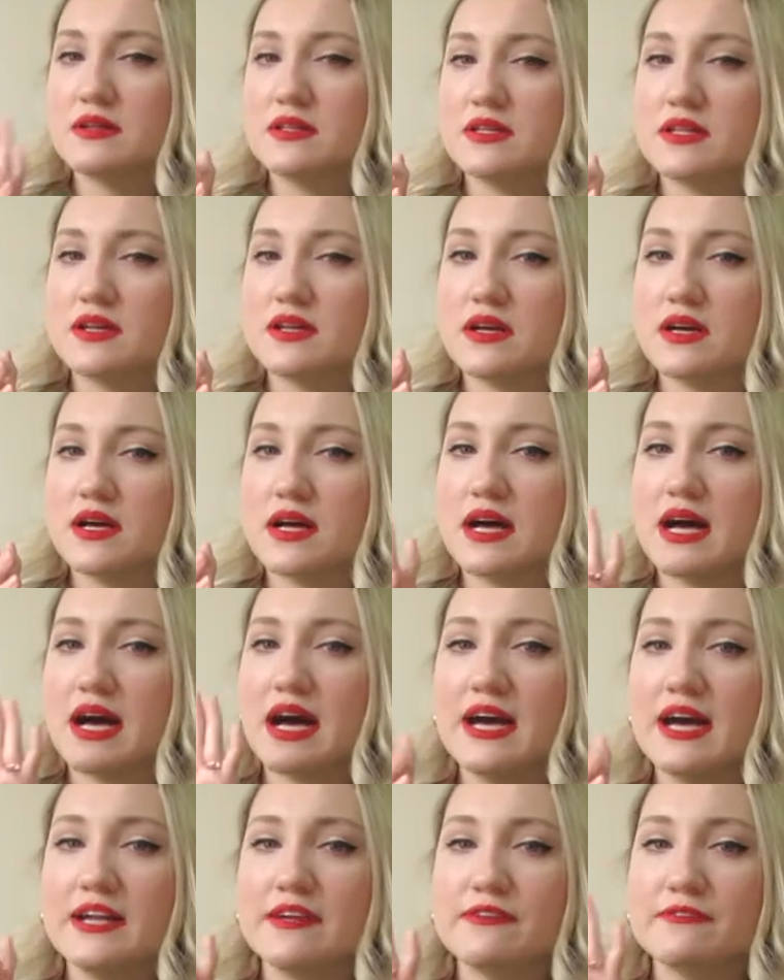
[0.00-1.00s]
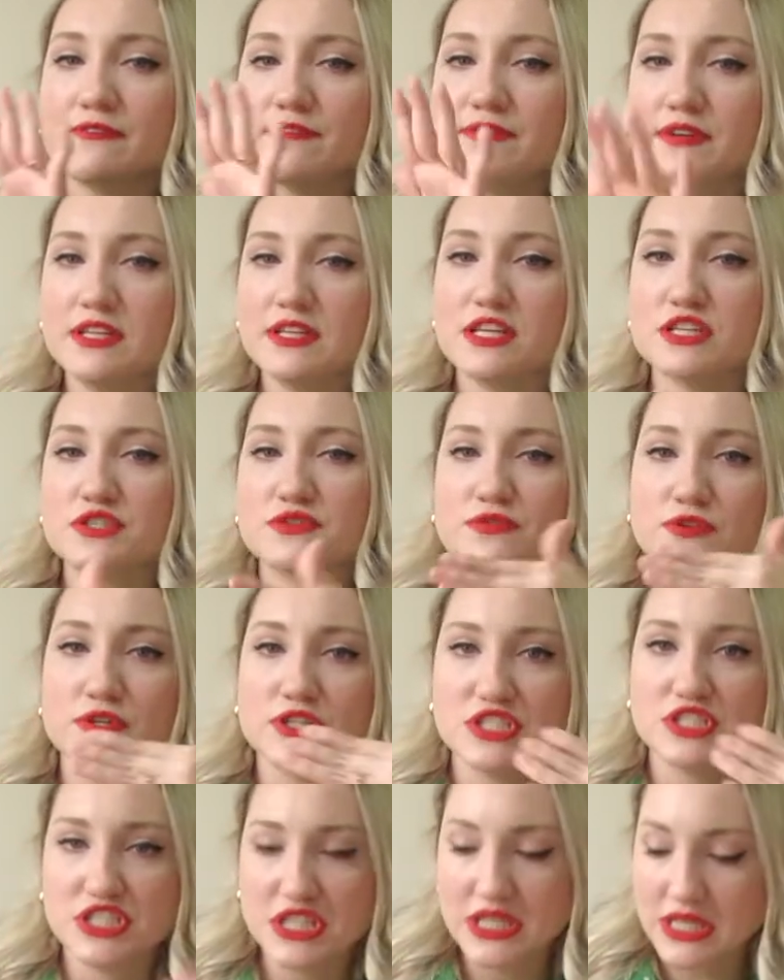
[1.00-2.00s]
the hide and finish
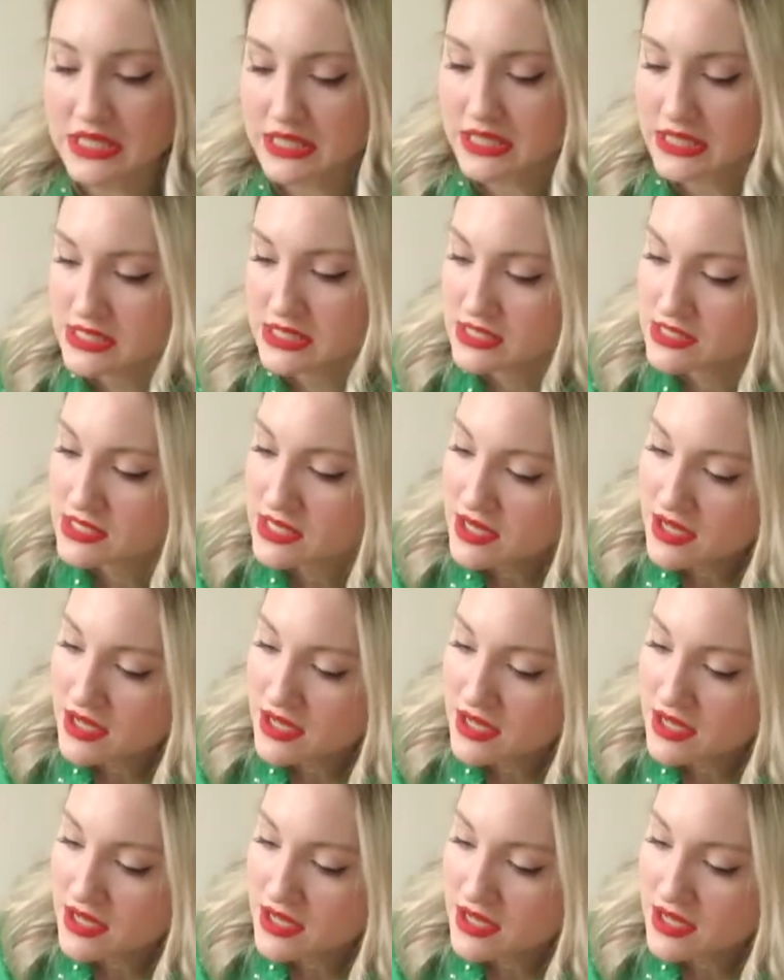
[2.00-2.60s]
for jeans,